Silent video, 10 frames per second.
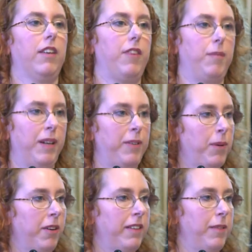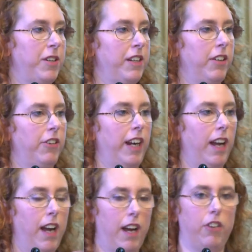feminist policy machinery
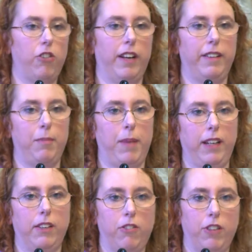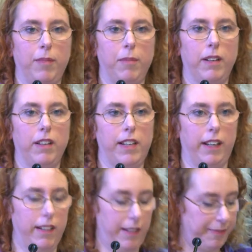and trying to mainstream
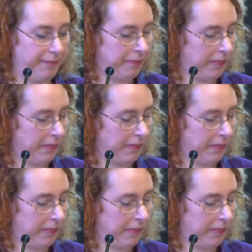gender.